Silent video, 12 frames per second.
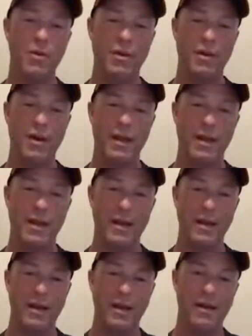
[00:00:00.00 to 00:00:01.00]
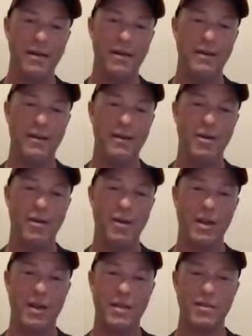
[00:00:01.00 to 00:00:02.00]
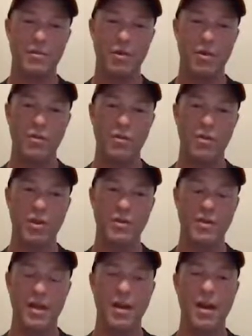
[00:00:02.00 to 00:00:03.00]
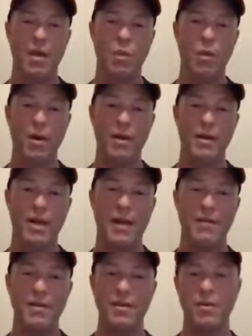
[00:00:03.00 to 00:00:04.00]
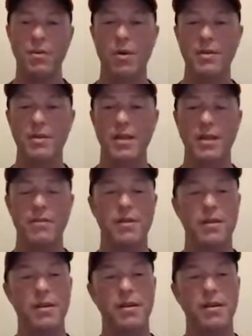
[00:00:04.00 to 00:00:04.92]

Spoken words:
you're gonna get some good results on where to dive into on safety.